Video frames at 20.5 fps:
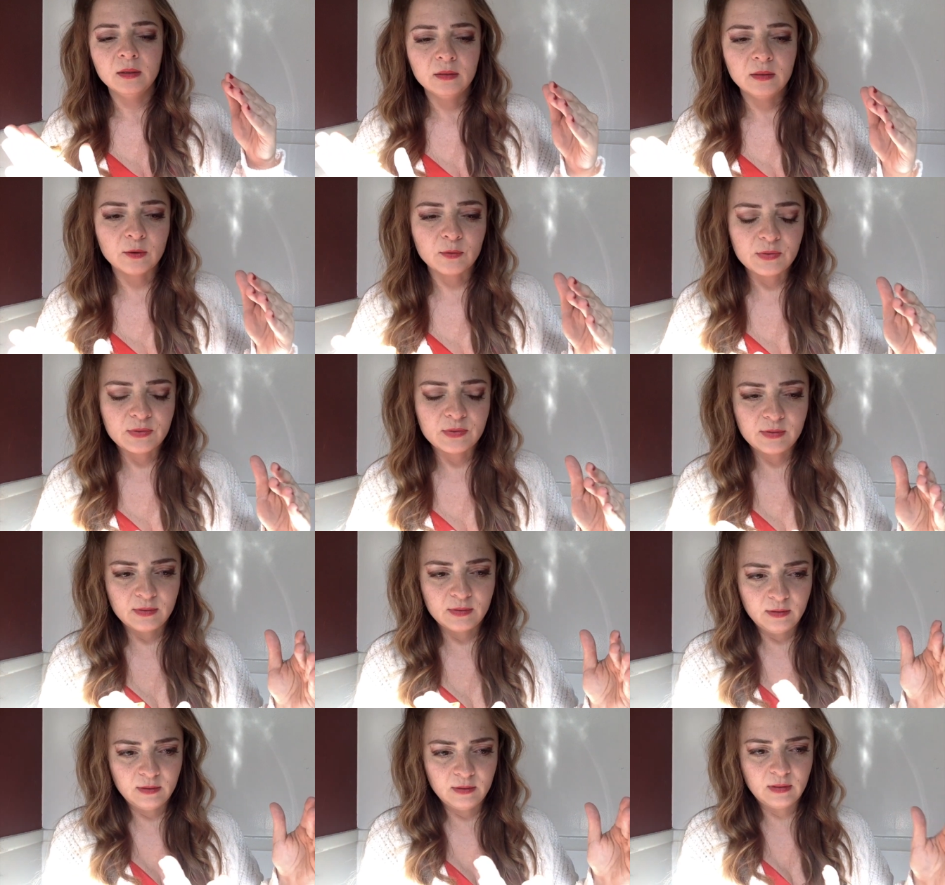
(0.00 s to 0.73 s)
there
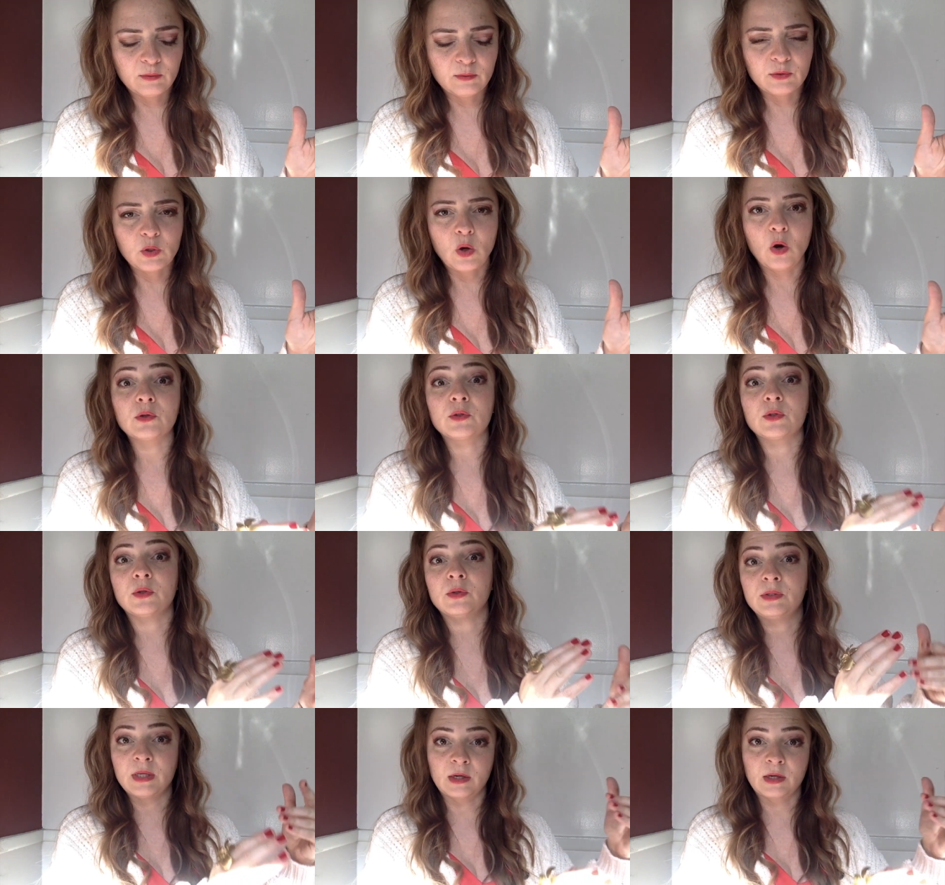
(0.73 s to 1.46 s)
was there was
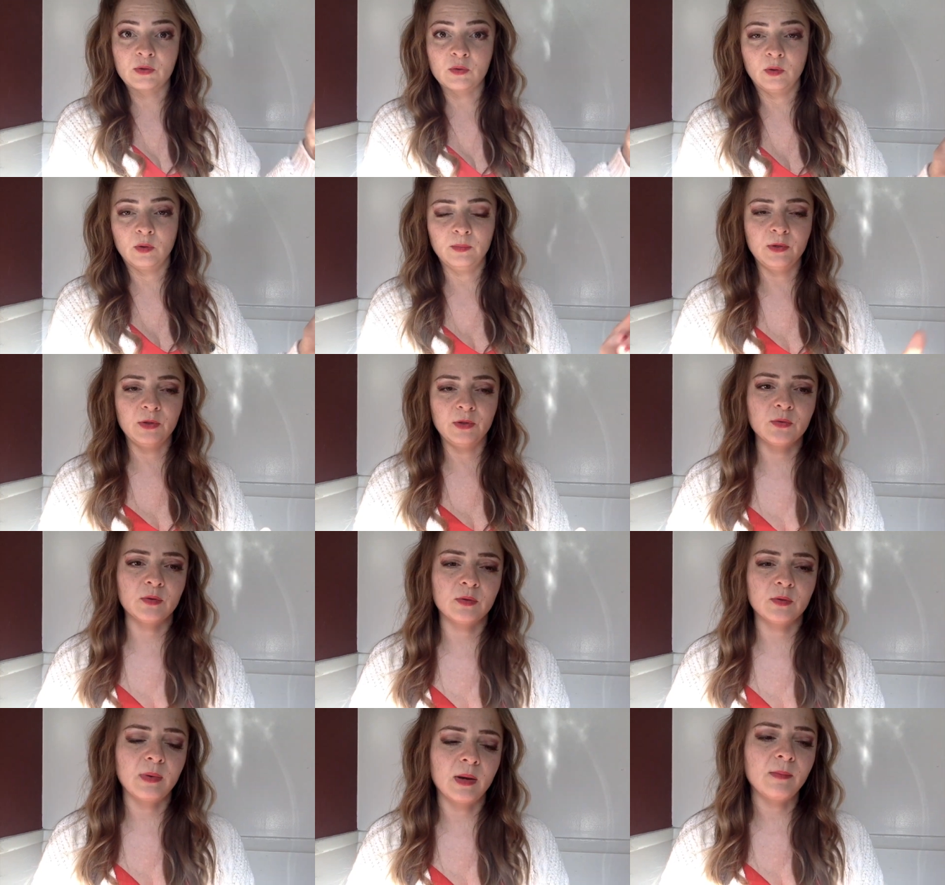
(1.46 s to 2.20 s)
also sexual
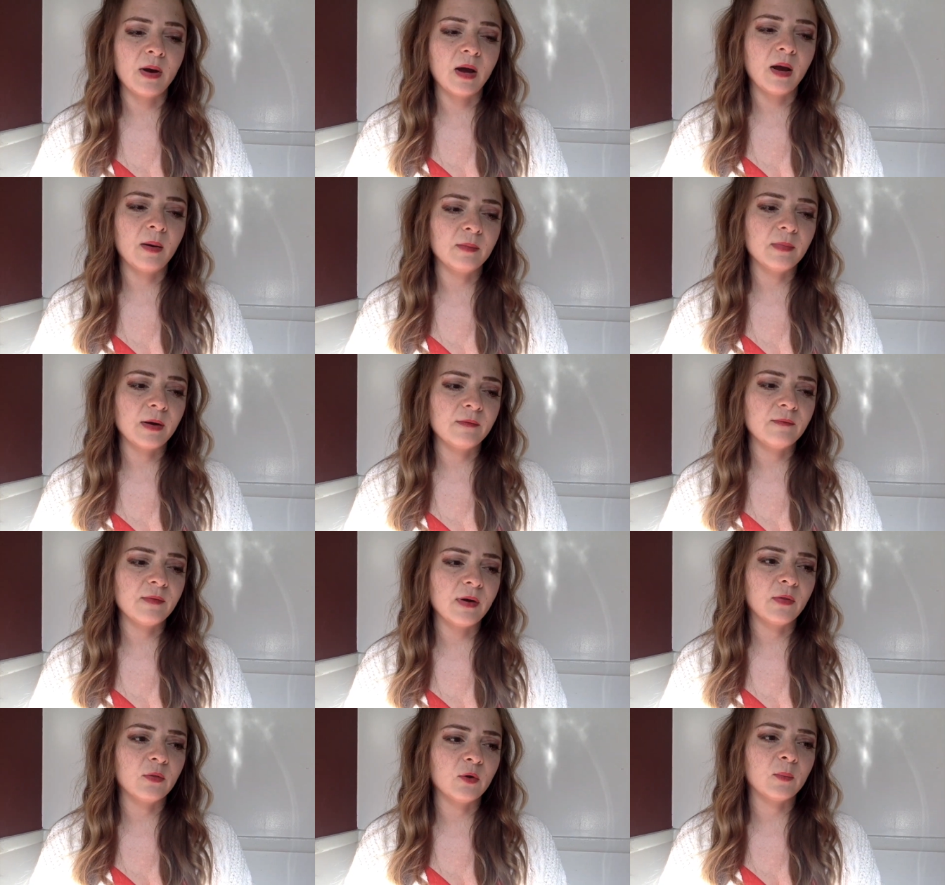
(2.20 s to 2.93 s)
abuse with my mom and my
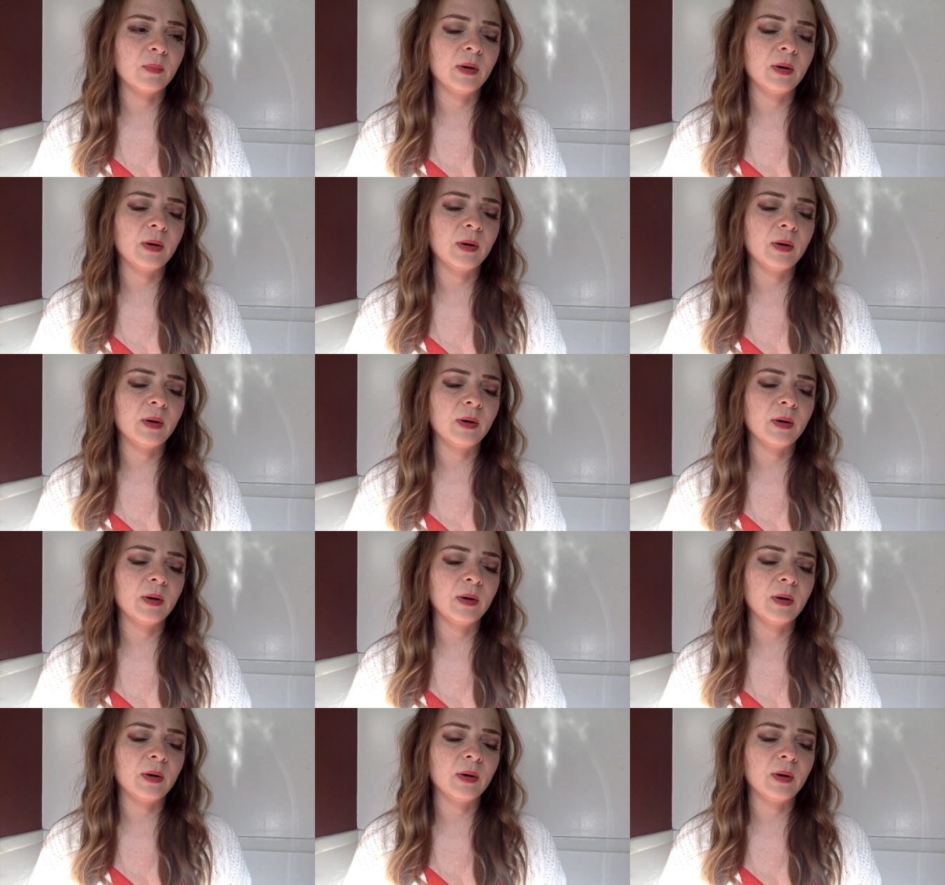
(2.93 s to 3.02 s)
father.